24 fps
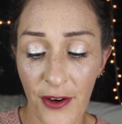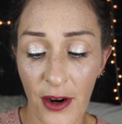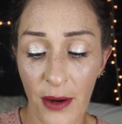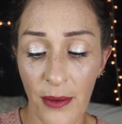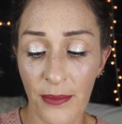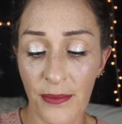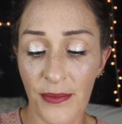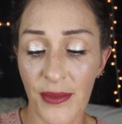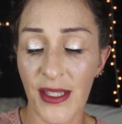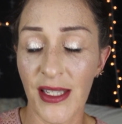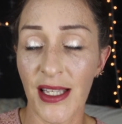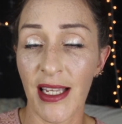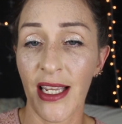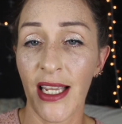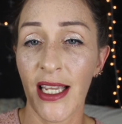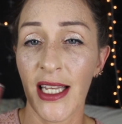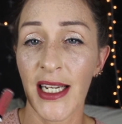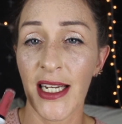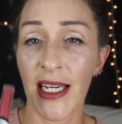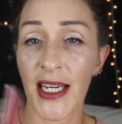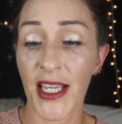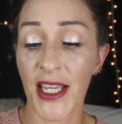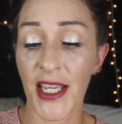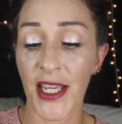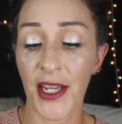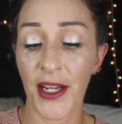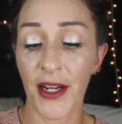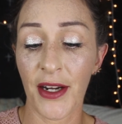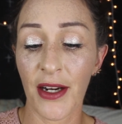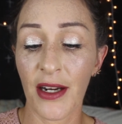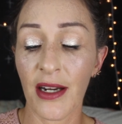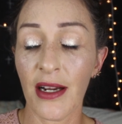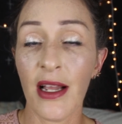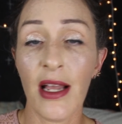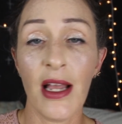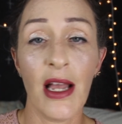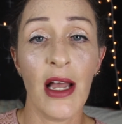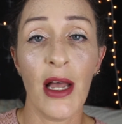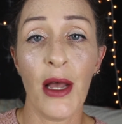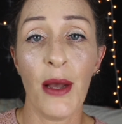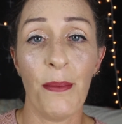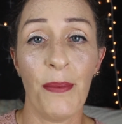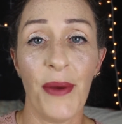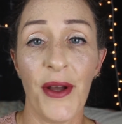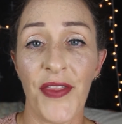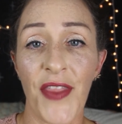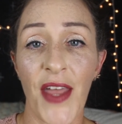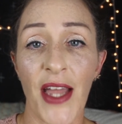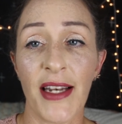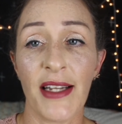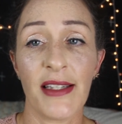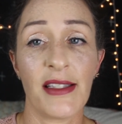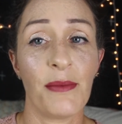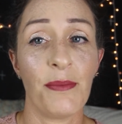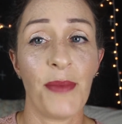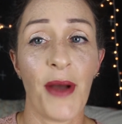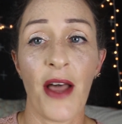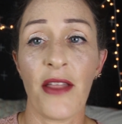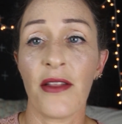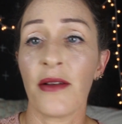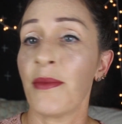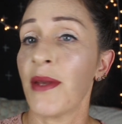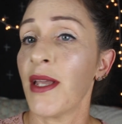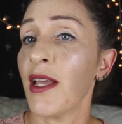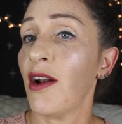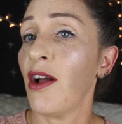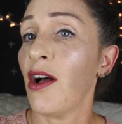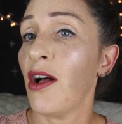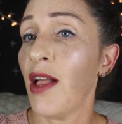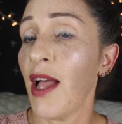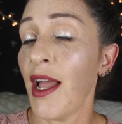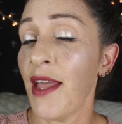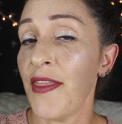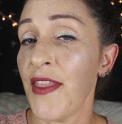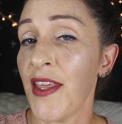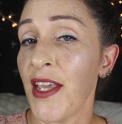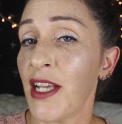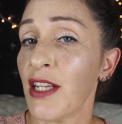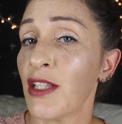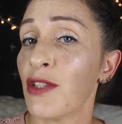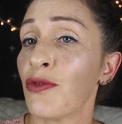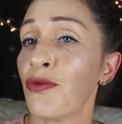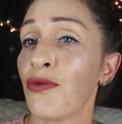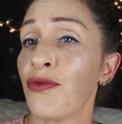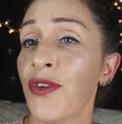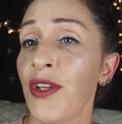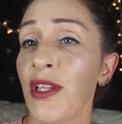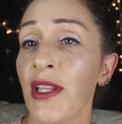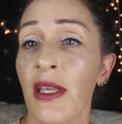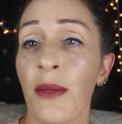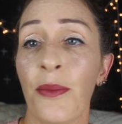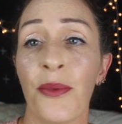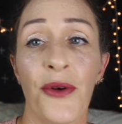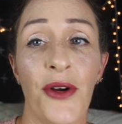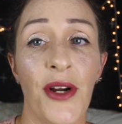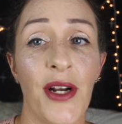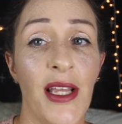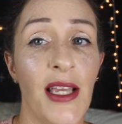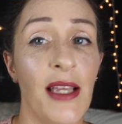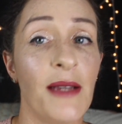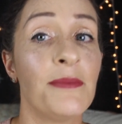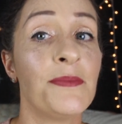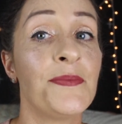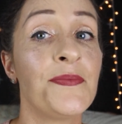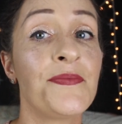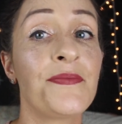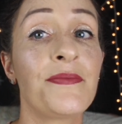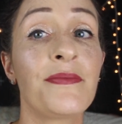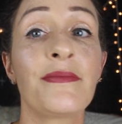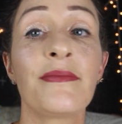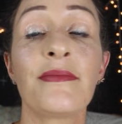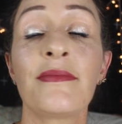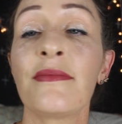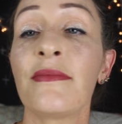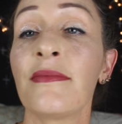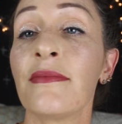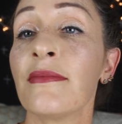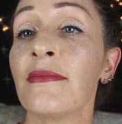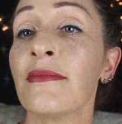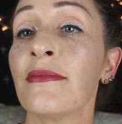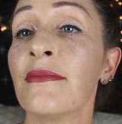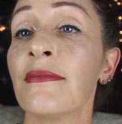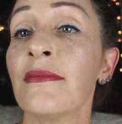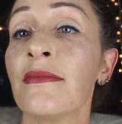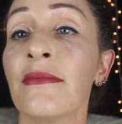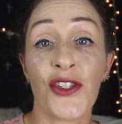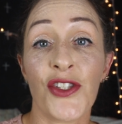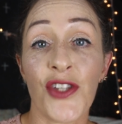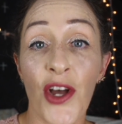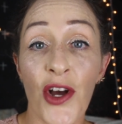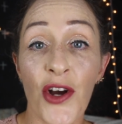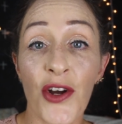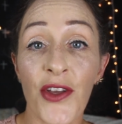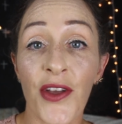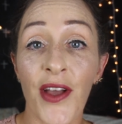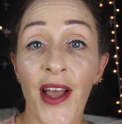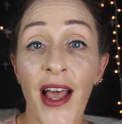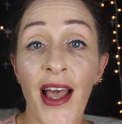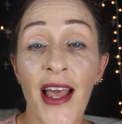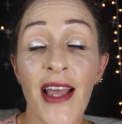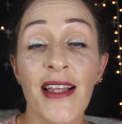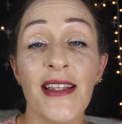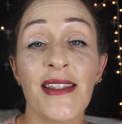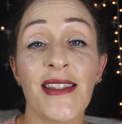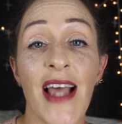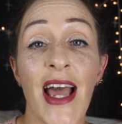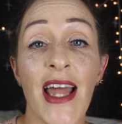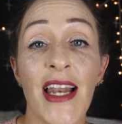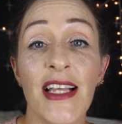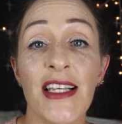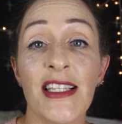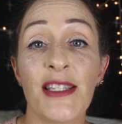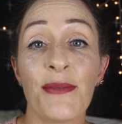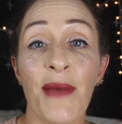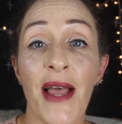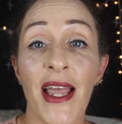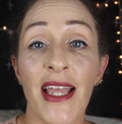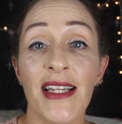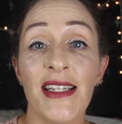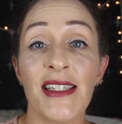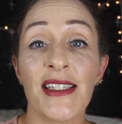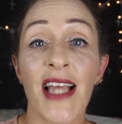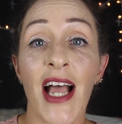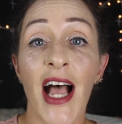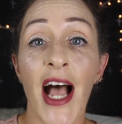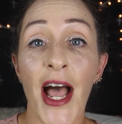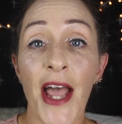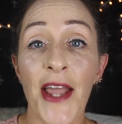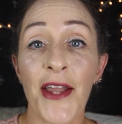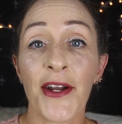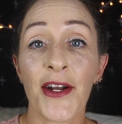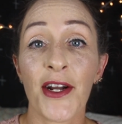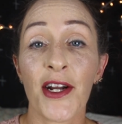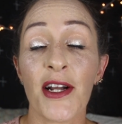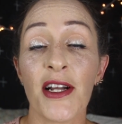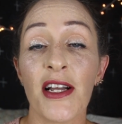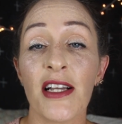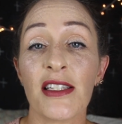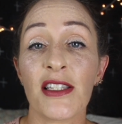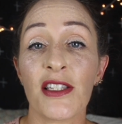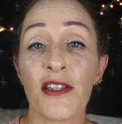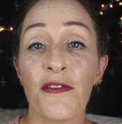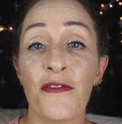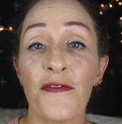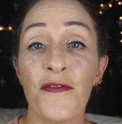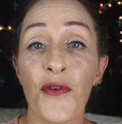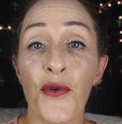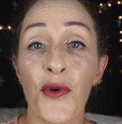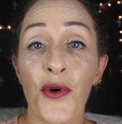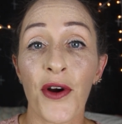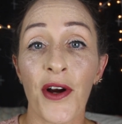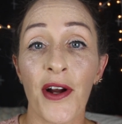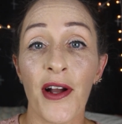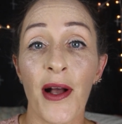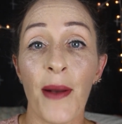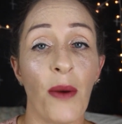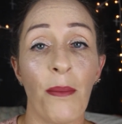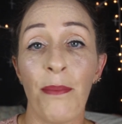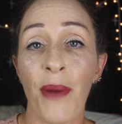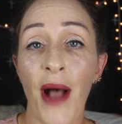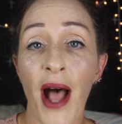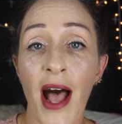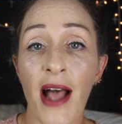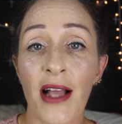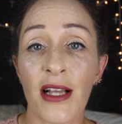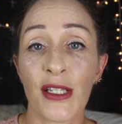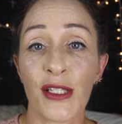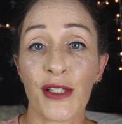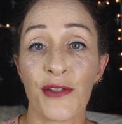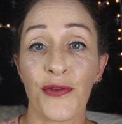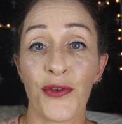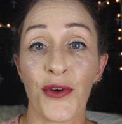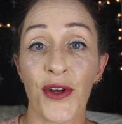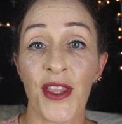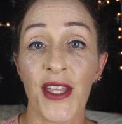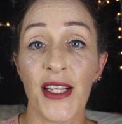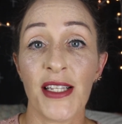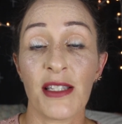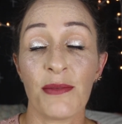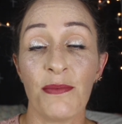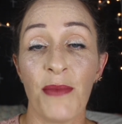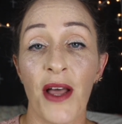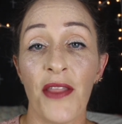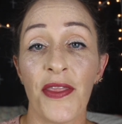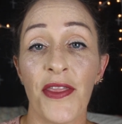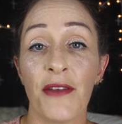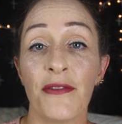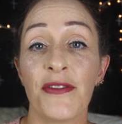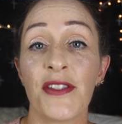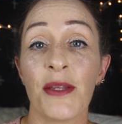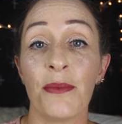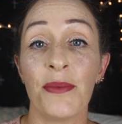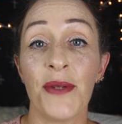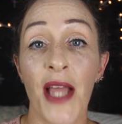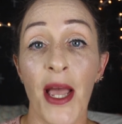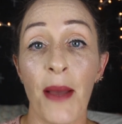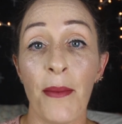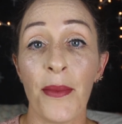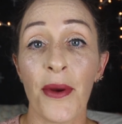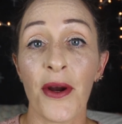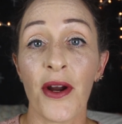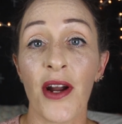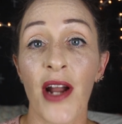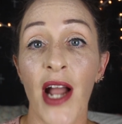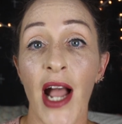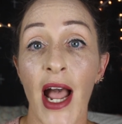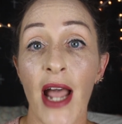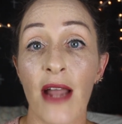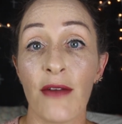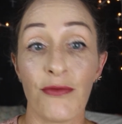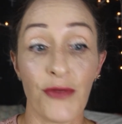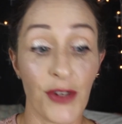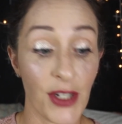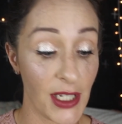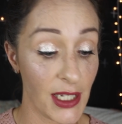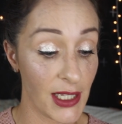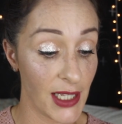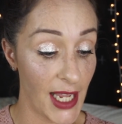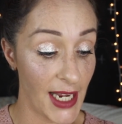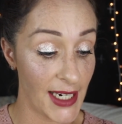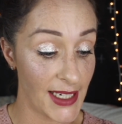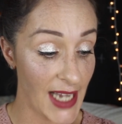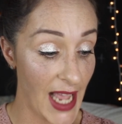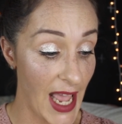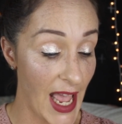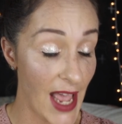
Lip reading: from seeing it in here, but that doesn't bother me at all. I think it's really pretty. So you guys, that is my entire Sephora box for this month of September. I really liked